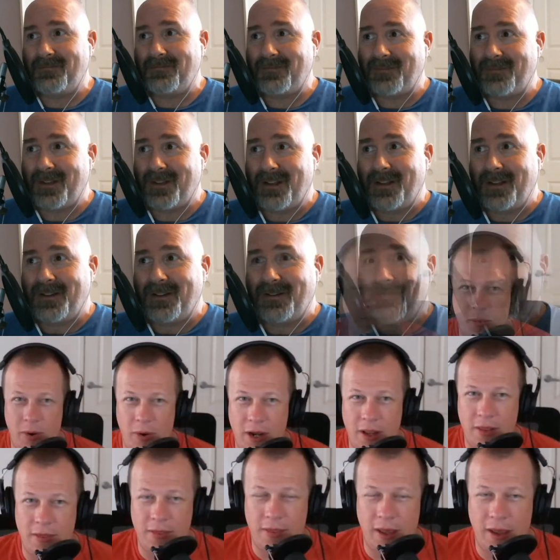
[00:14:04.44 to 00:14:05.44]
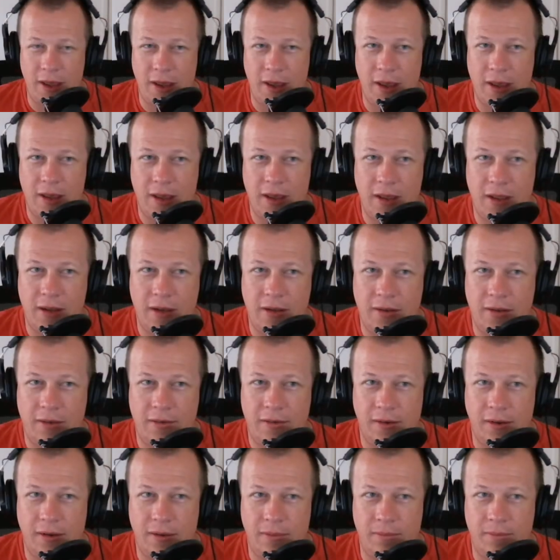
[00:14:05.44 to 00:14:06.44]
I actually went in there
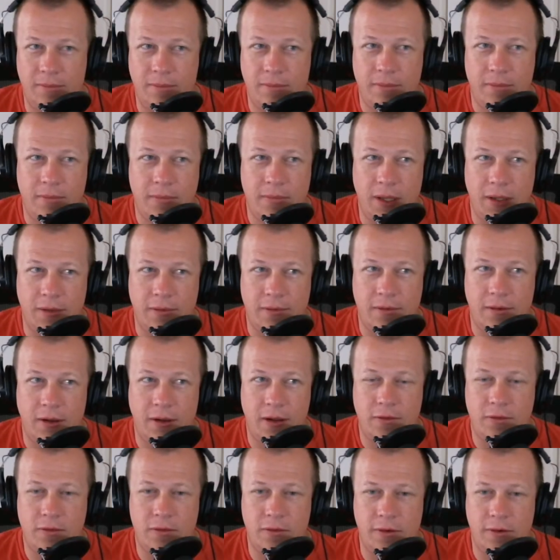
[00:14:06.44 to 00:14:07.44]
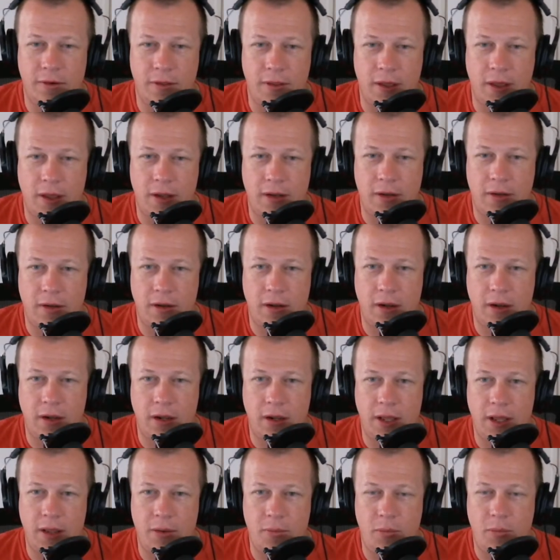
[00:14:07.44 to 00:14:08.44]
and um, like side story to that.
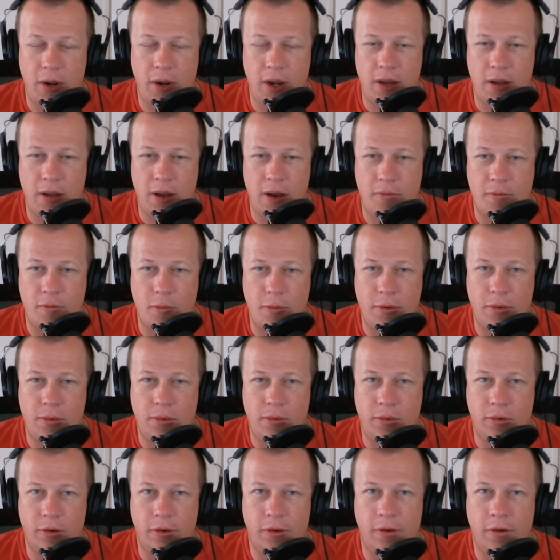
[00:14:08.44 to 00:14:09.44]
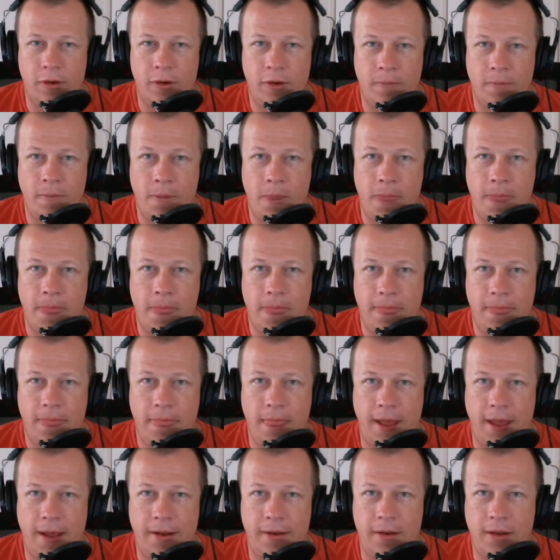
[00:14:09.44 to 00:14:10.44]
I went in and reported
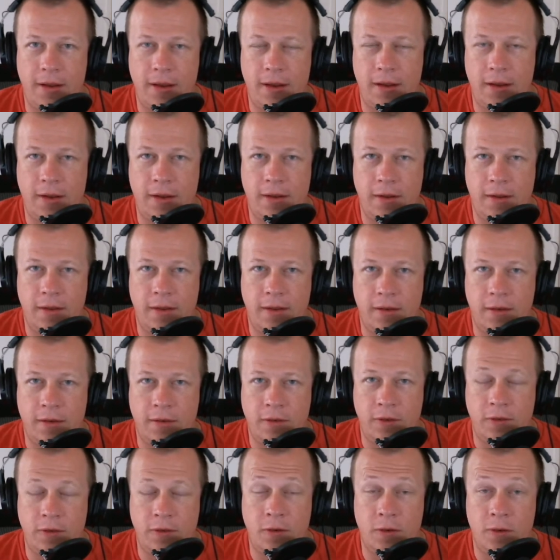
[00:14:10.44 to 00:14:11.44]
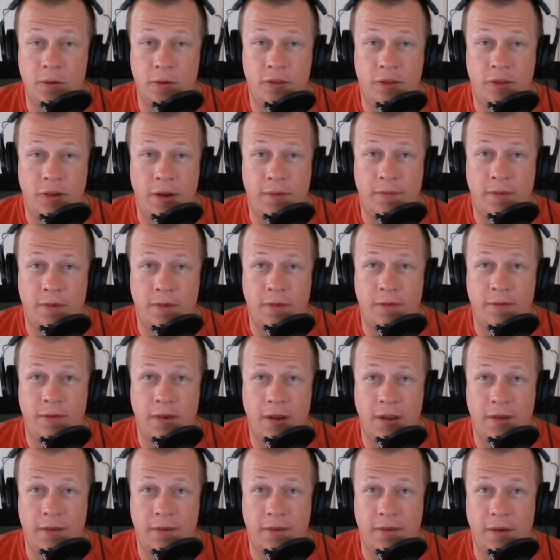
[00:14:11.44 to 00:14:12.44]
that in the Discord chat for
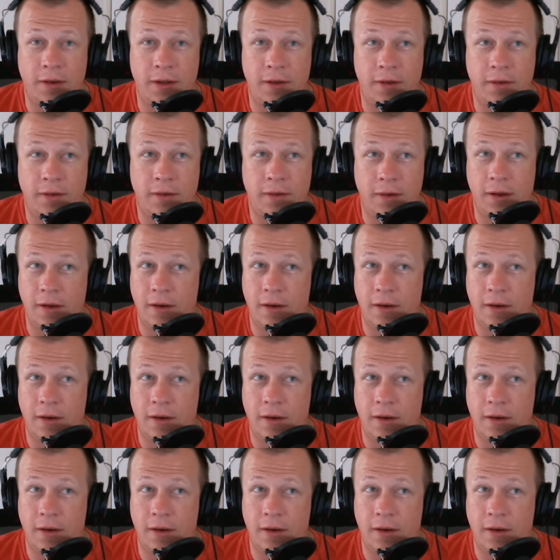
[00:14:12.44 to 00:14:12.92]
Farsight. Mm.